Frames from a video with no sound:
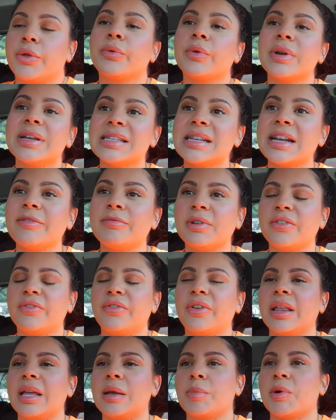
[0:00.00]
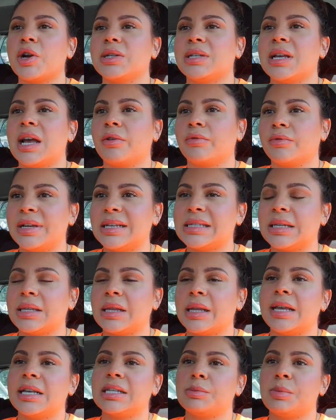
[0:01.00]
The reason I've been feeling burnt out
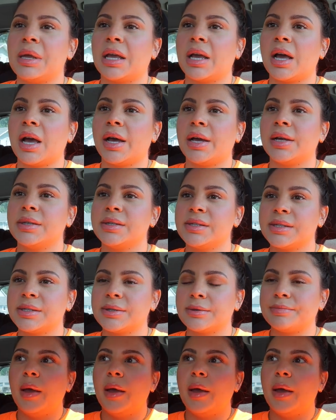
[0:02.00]
recently is because